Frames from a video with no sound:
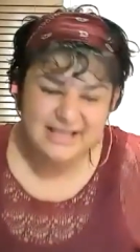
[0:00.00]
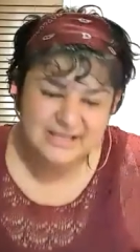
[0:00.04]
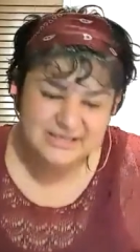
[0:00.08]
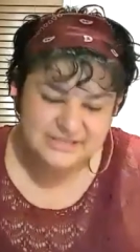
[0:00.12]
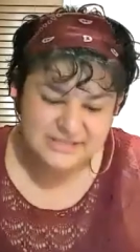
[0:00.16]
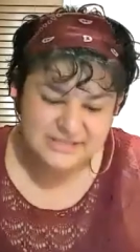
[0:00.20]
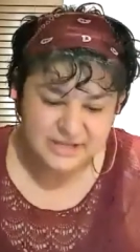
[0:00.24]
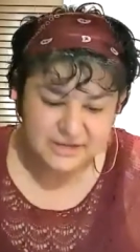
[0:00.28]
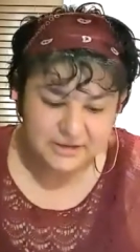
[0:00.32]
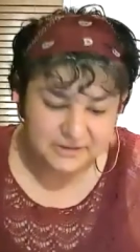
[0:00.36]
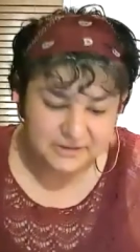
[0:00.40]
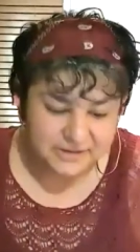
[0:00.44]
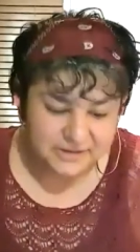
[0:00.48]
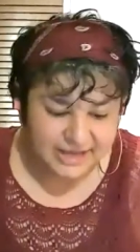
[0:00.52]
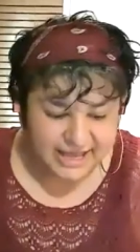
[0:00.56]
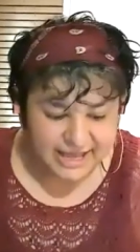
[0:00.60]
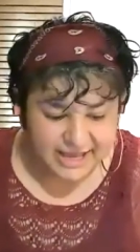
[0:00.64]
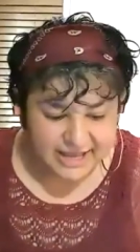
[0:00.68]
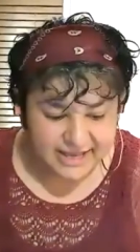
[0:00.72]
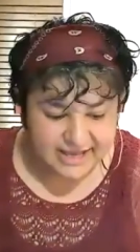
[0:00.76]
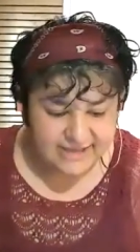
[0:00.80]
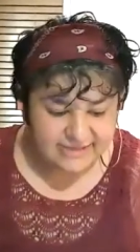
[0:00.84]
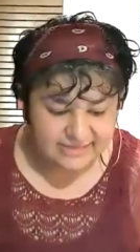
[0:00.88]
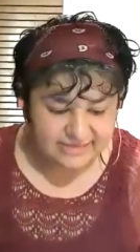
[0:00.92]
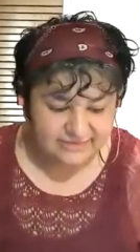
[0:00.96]
So,
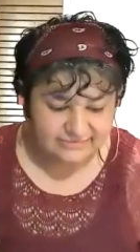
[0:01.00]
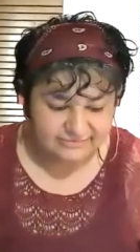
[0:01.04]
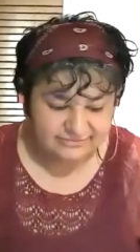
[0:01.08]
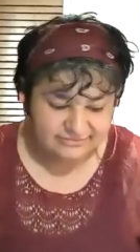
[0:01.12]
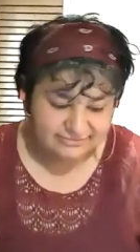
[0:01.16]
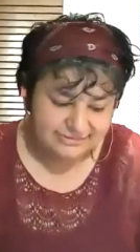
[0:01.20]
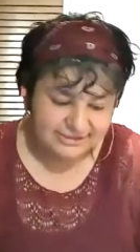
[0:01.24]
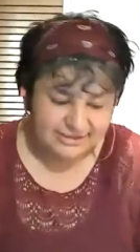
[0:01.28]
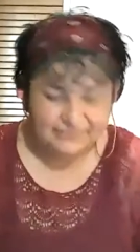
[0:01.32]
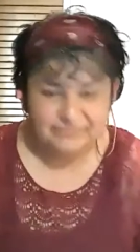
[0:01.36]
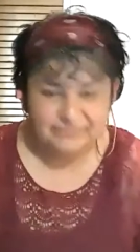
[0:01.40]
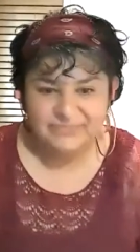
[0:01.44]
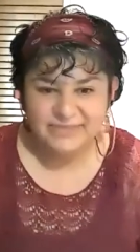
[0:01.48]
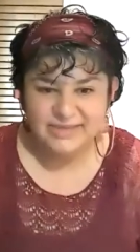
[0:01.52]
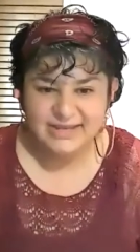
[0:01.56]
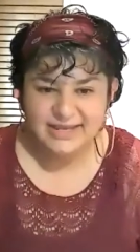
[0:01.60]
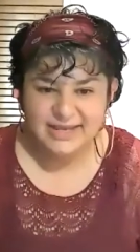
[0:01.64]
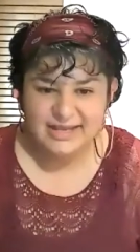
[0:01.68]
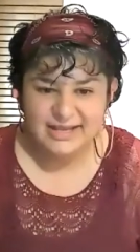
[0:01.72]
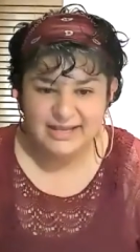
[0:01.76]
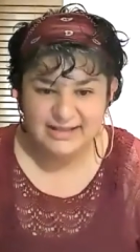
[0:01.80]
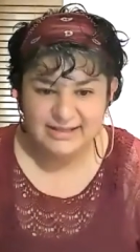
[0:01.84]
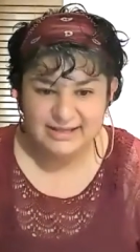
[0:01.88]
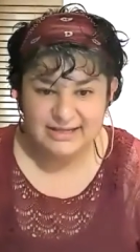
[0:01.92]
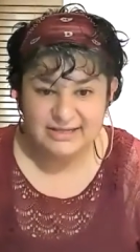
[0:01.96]
okay, I thought, well,
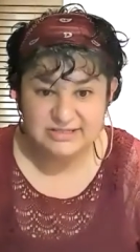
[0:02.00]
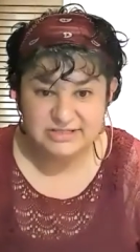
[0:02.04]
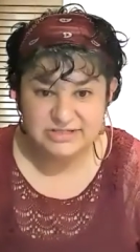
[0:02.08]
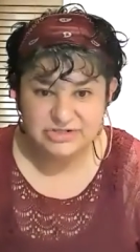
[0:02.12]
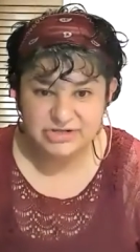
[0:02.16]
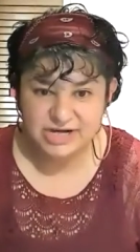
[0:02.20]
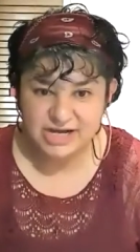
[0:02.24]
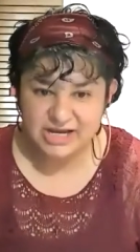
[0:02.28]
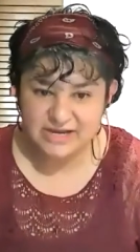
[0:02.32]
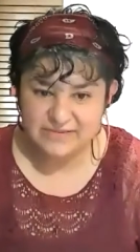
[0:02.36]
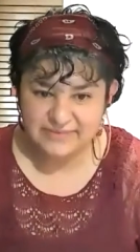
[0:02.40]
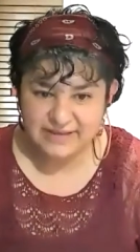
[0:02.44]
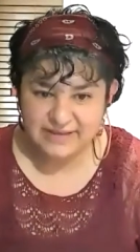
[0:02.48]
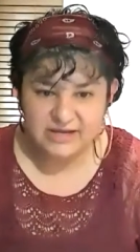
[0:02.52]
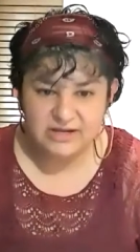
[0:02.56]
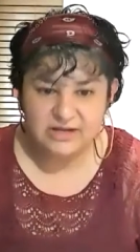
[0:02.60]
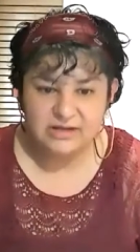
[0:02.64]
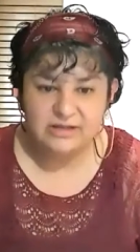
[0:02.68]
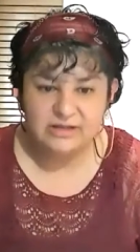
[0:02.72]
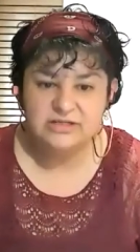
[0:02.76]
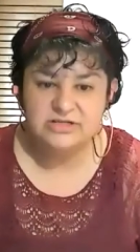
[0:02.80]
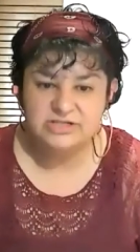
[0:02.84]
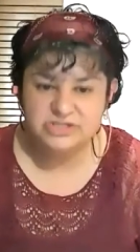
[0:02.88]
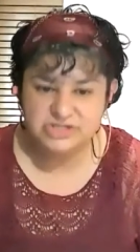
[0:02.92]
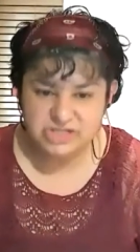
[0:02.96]
let's try
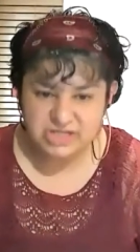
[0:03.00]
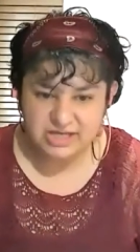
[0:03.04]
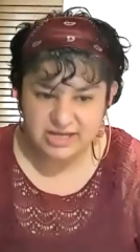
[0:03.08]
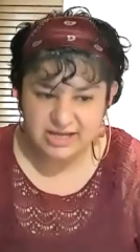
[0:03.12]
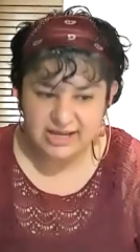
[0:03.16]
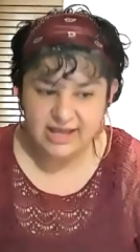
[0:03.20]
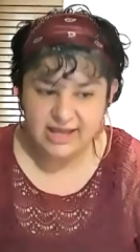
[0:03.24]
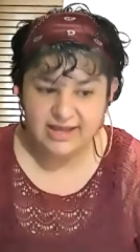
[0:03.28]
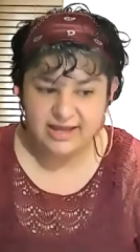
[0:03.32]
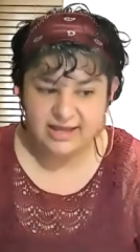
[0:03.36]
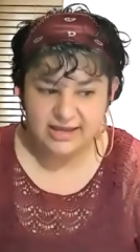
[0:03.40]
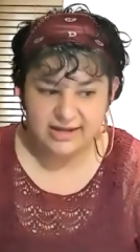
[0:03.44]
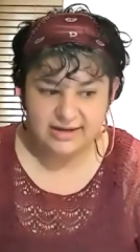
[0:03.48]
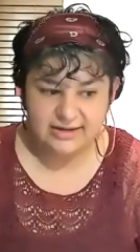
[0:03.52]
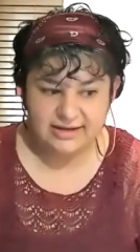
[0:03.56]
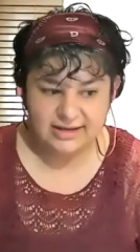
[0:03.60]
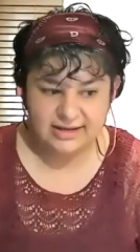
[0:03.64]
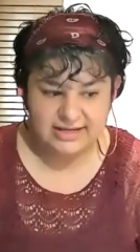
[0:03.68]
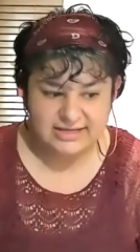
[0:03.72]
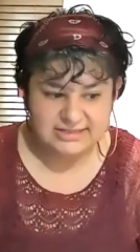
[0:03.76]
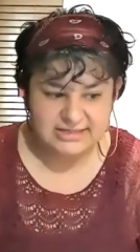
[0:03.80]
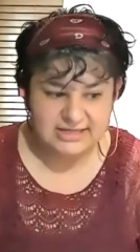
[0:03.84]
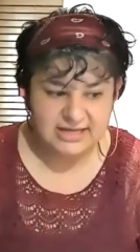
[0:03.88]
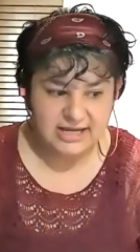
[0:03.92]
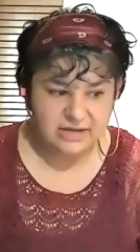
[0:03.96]
biology. And
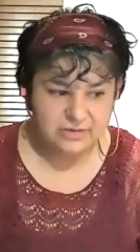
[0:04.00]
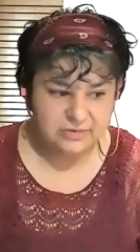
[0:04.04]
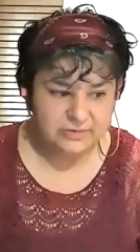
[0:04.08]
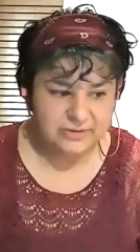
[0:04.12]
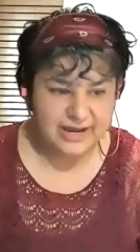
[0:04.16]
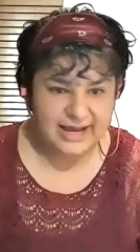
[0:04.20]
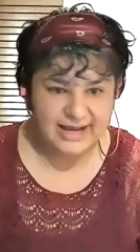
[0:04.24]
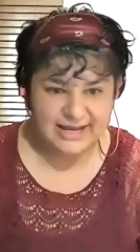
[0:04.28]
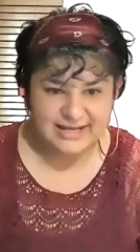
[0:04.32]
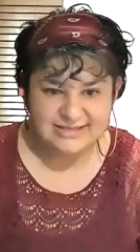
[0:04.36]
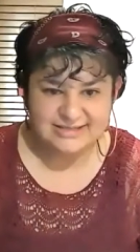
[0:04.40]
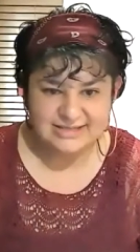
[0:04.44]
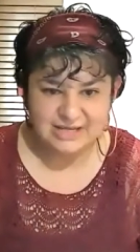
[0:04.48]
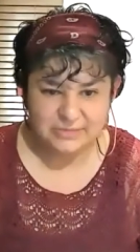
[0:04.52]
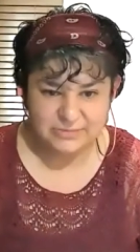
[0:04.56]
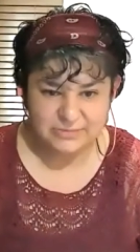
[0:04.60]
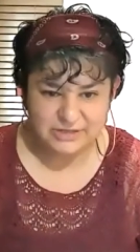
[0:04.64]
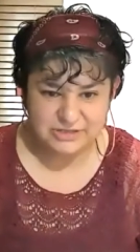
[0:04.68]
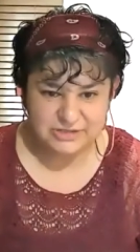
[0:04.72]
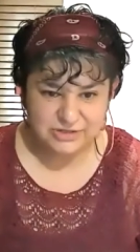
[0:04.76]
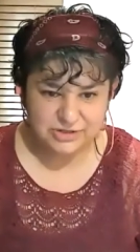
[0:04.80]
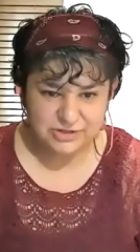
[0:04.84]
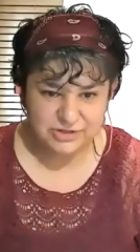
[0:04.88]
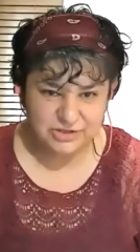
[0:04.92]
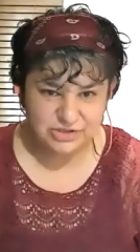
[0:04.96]
the idea was I
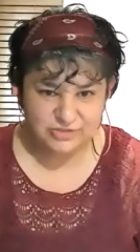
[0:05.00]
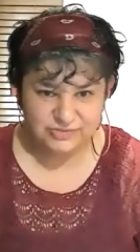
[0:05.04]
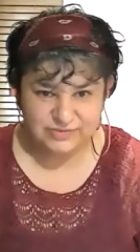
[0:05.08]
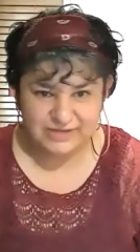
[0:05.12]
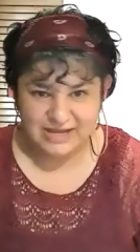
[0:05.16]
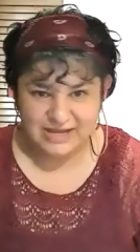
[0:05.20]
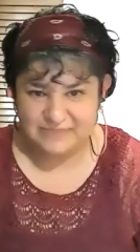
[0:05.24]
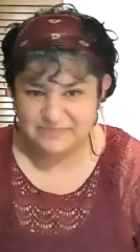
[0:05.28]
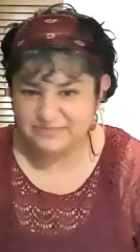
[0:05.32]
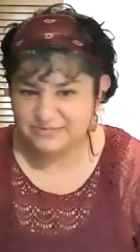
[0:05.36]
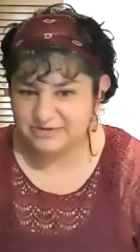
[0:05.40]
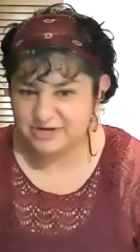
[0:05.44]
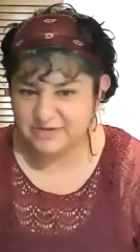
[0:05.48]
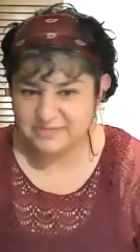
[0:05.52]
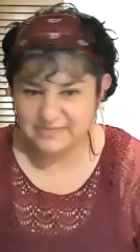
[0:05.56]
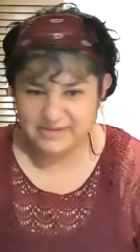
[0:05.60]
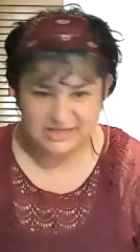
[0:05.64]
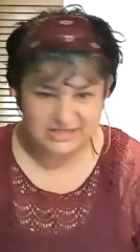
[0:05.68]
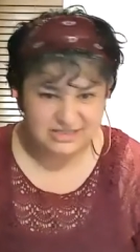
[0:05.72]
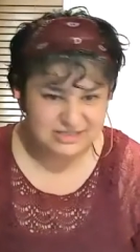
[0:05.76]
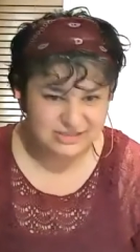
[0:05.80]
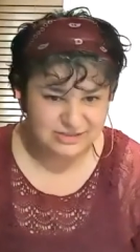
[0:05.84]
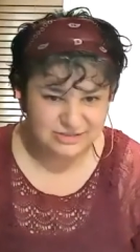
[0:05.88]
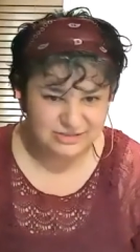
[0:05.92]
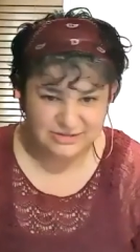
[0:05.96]
was going to be a
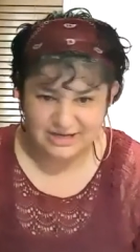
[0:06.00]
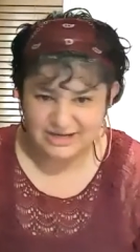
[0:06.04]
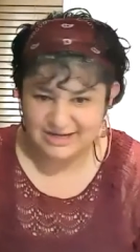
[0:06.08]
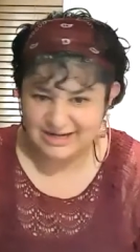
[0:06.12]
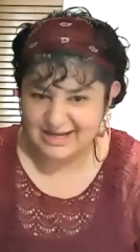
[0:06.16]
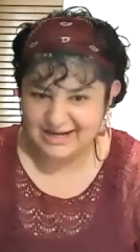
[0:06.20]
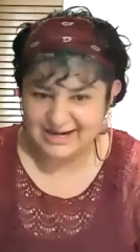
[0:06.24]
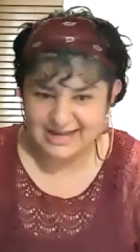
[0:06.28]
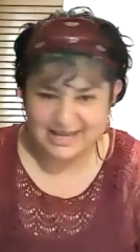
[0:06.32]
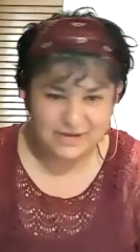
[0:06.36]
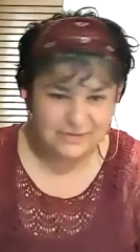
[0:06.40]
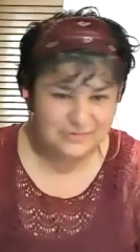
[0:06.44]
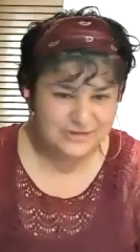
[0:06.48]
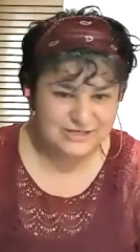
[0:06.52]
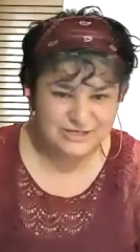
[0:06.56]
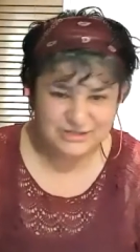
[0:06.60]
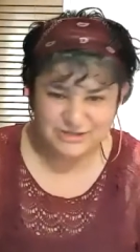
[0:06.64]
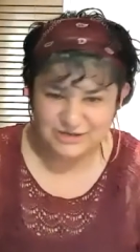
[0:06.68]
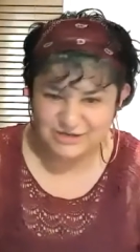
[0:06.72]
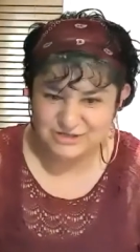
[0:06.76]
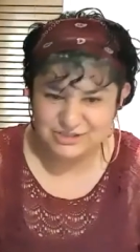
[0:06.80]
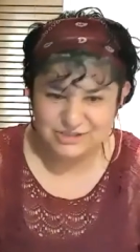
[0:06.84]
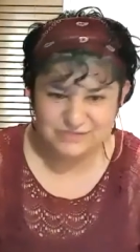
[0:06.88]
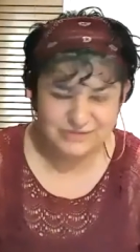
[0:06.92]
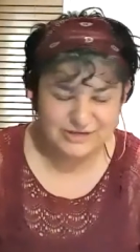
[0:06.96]
pre-med student, and I was
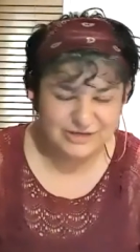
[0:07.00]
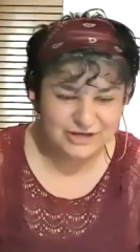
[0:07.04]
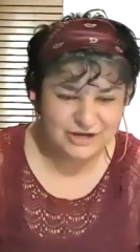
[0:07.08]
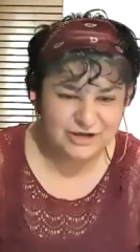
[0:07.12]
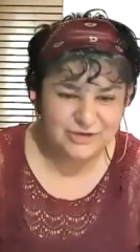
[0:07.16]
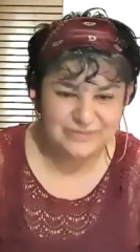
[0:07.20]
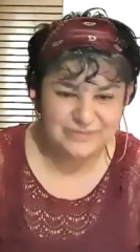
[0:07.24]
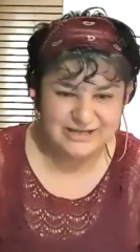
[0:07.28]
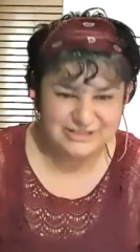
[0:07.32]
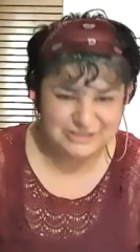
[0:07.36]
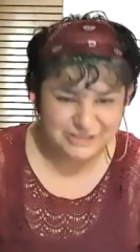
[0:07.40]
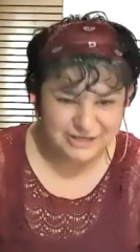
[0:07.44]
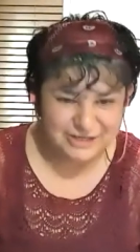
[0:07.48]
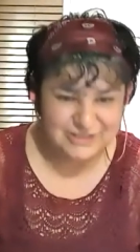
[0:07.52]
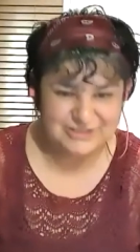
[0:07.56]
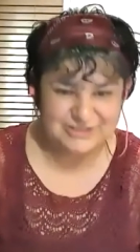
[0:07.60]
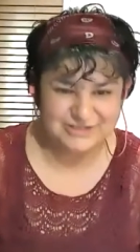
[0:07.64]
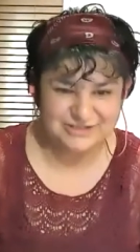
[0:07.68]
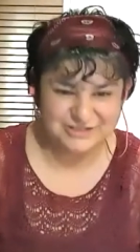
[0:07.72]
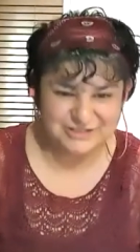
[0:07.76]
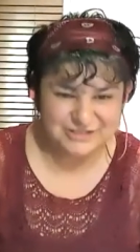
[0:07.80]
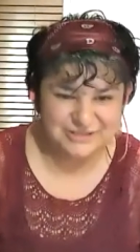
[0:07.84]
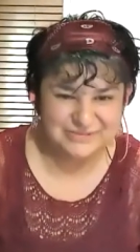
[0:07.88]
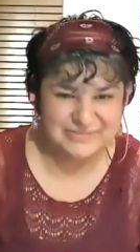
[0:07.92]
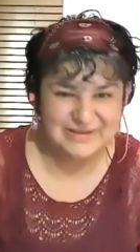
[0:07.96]
going to become a
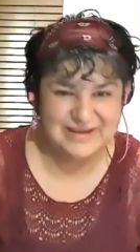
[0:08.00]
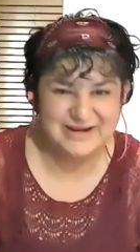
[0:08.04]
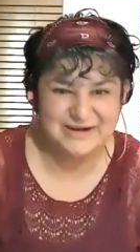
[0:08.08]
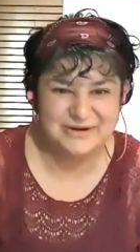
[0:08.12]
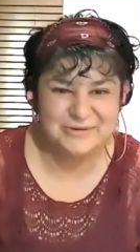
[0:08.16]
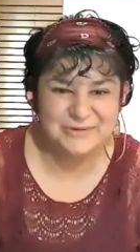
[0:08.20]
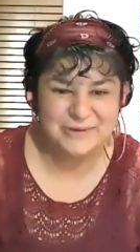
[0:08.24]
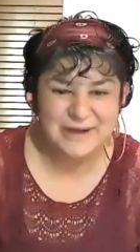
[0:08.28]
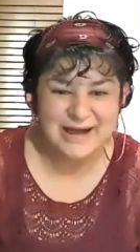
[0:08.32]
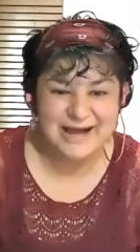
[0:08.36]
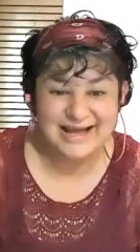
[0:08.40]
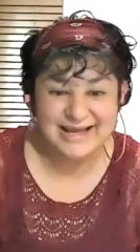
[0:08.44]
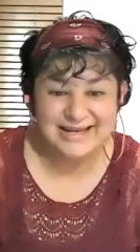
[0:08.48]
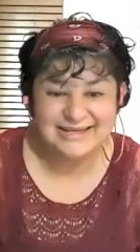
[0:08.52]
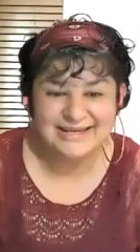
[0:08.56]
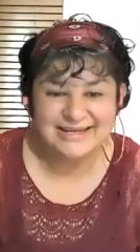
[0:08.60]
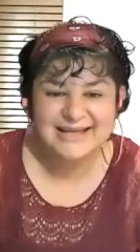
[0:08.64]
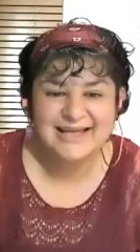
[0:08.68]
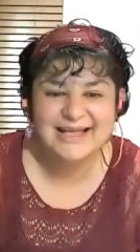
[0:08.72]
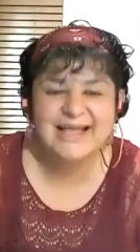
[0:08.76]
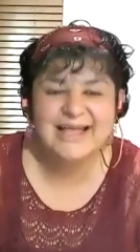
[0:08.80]
doctor no matter what.